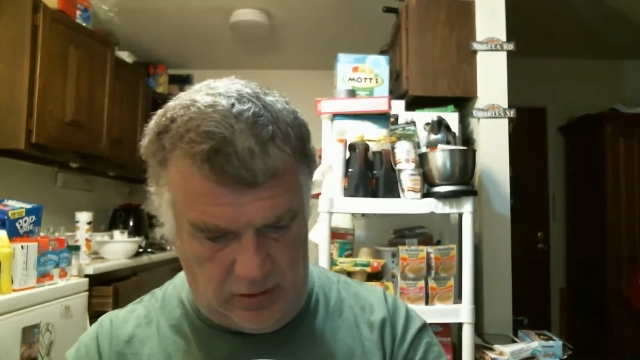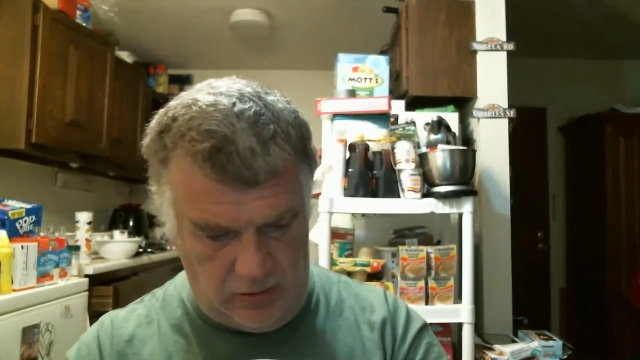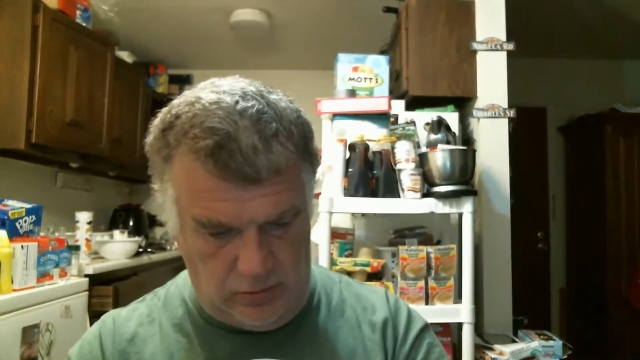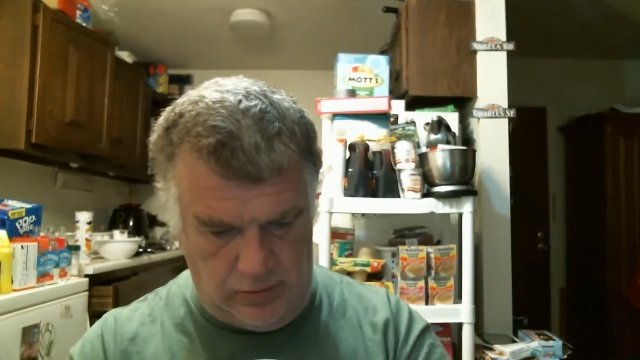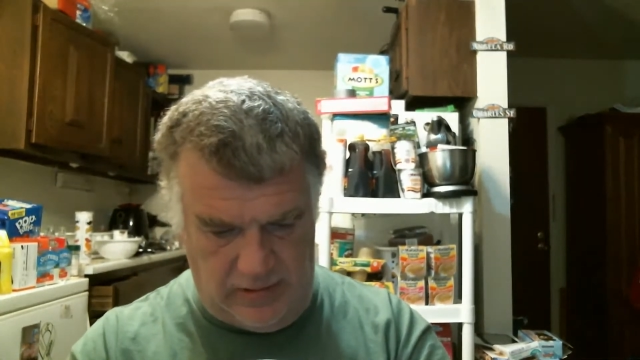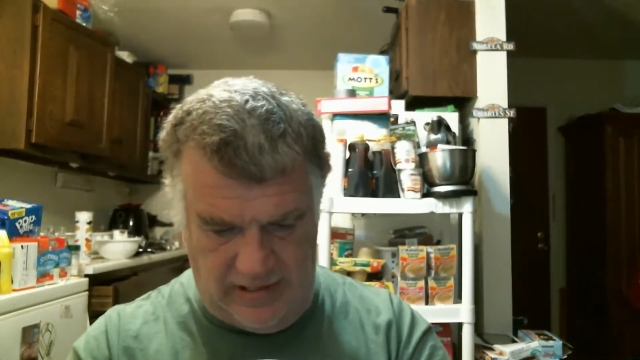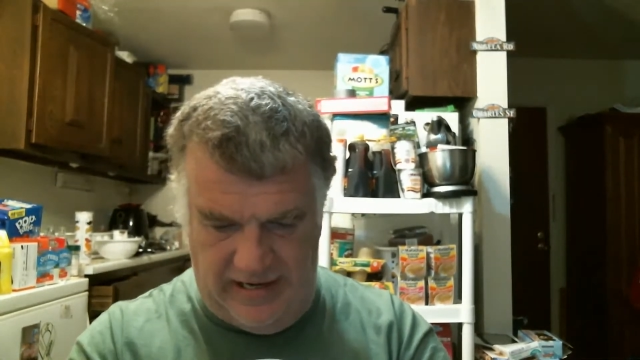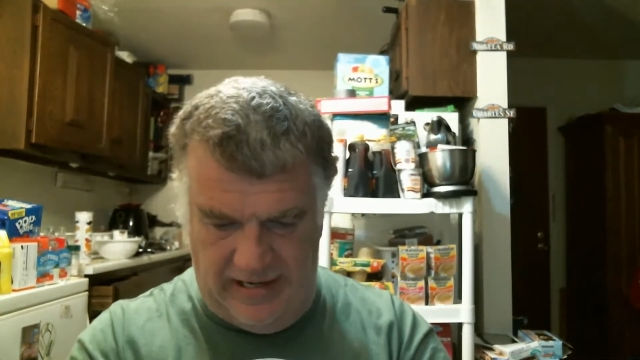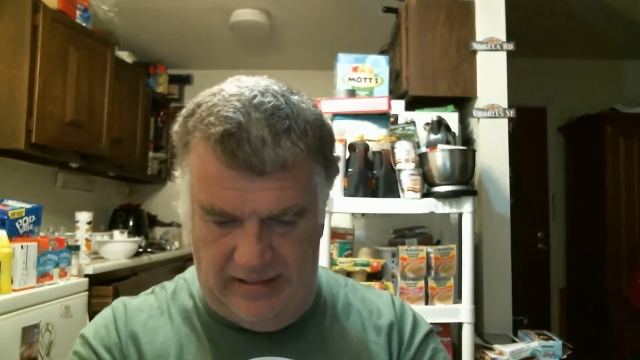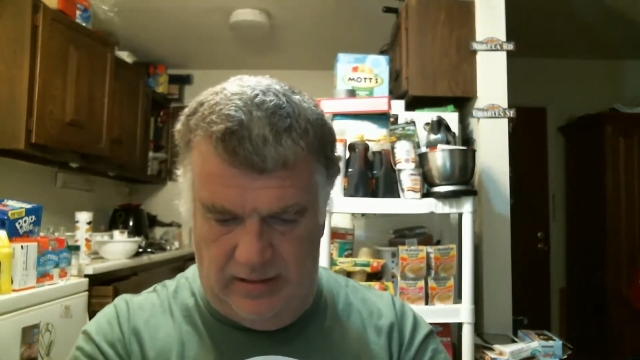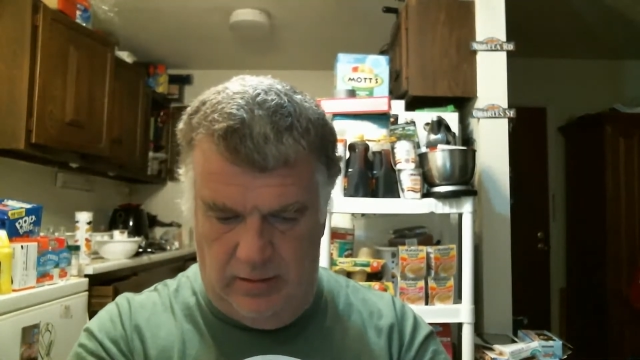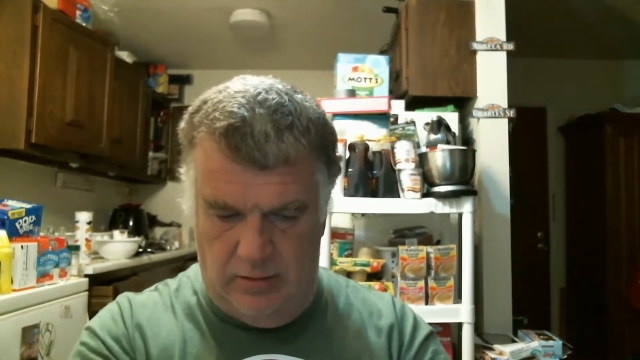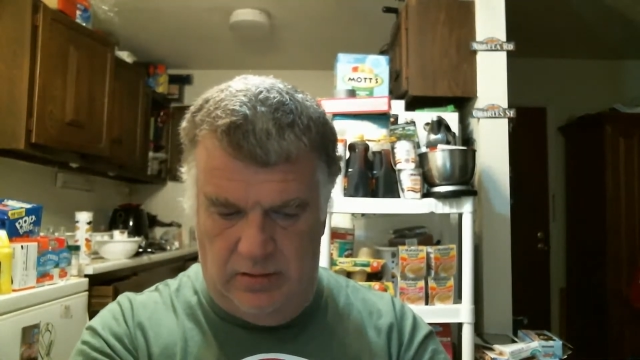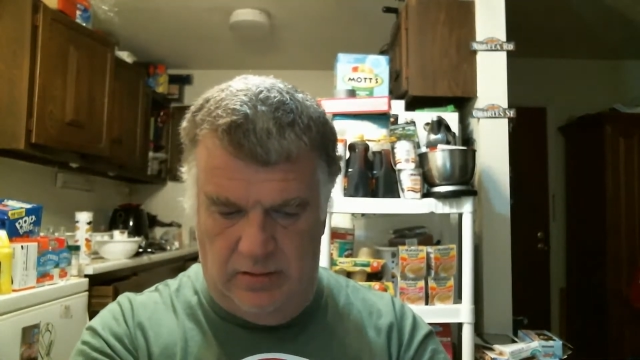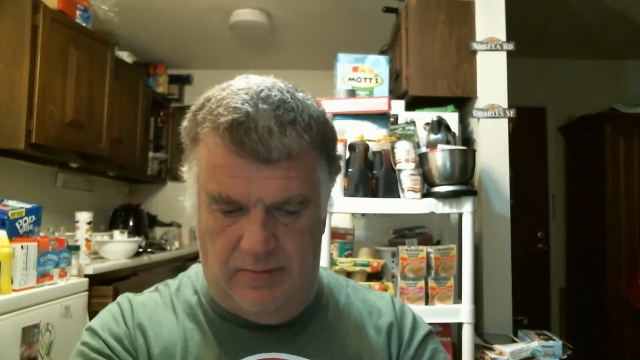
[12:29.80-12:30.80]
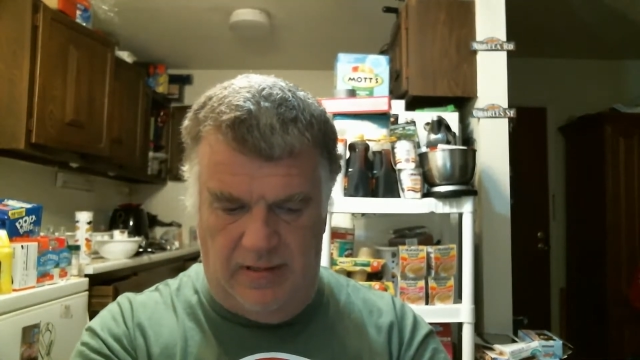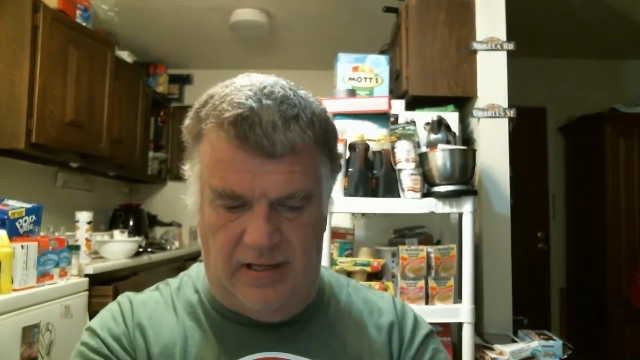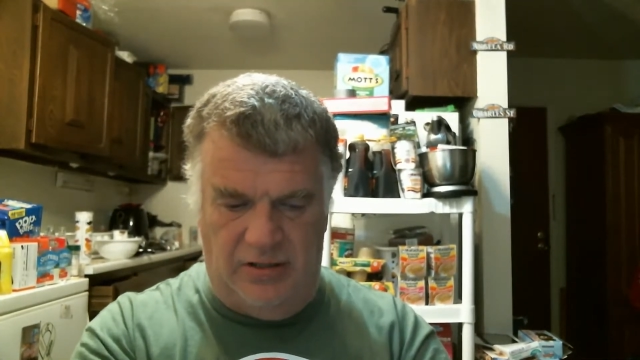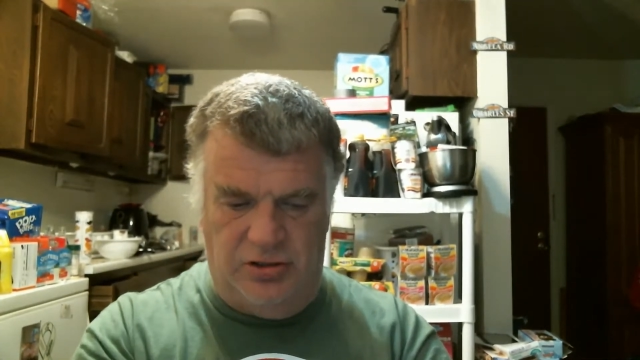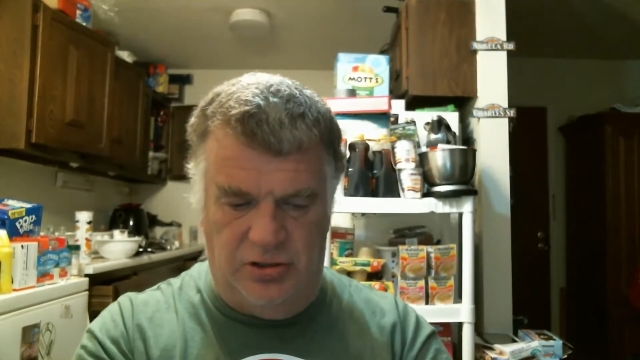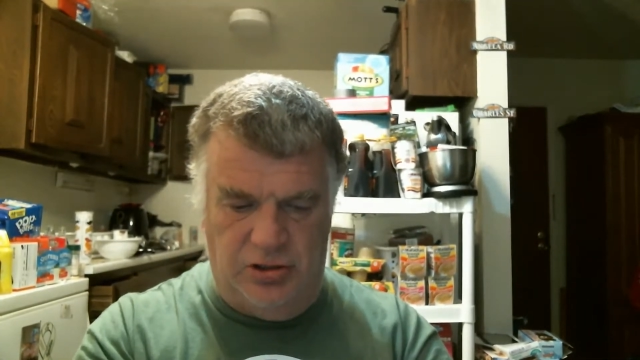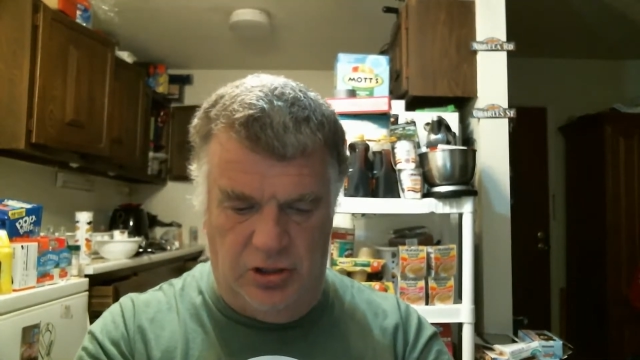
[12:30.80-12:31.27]
it right. Come on,
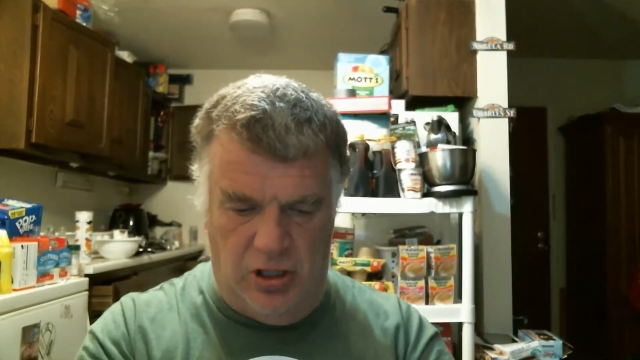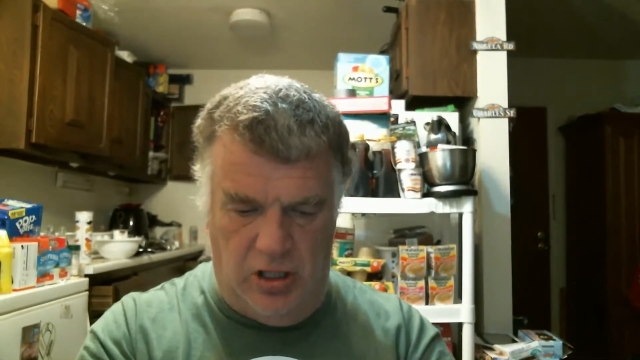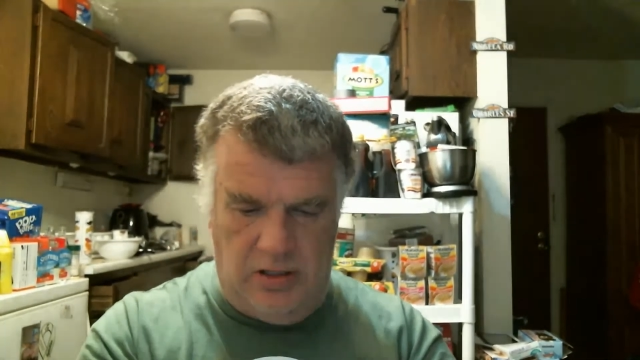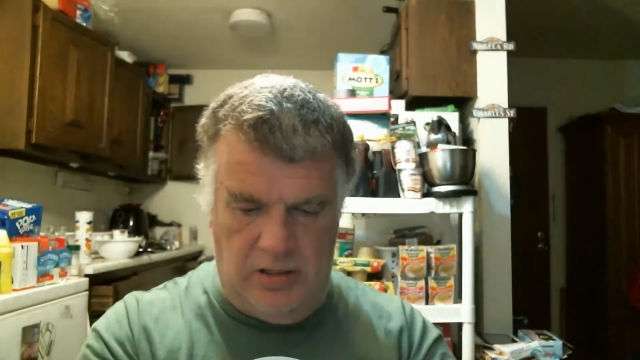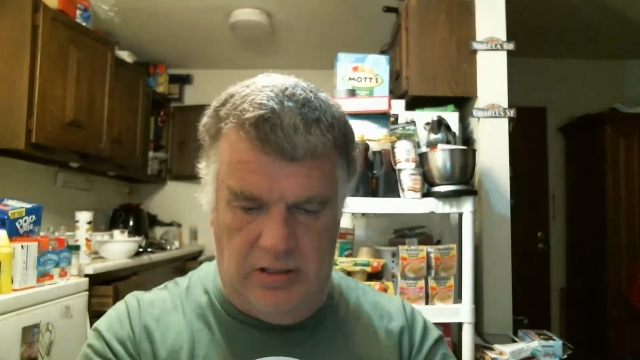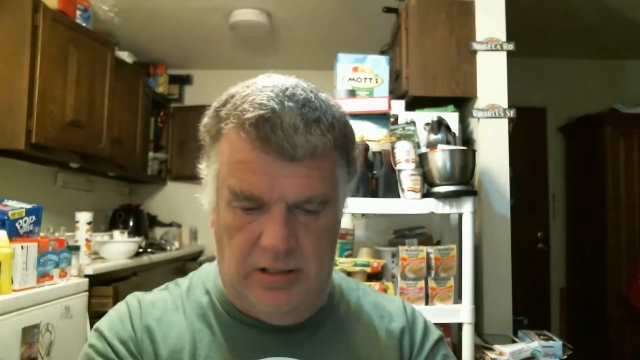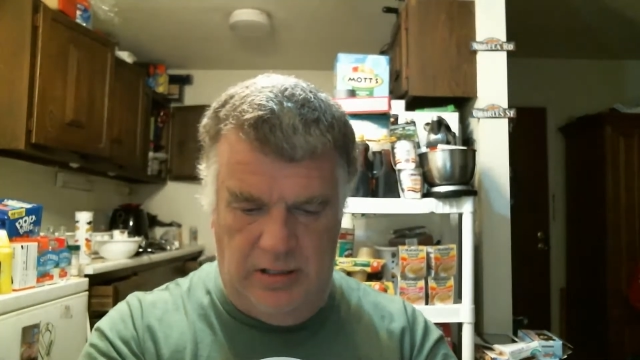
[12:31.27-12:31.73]
Chuck.